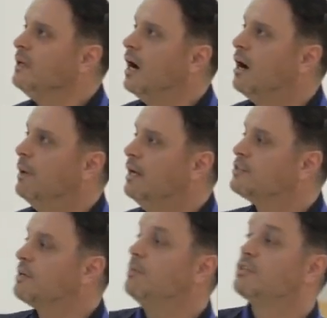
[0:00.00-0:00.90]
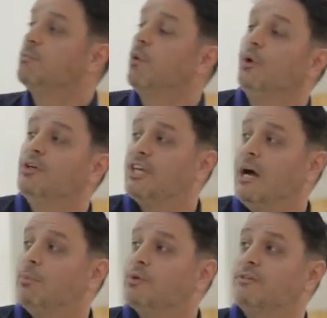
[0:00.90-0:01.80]
And some more
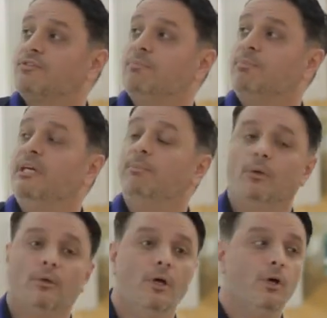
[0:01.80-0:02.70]
examples of some people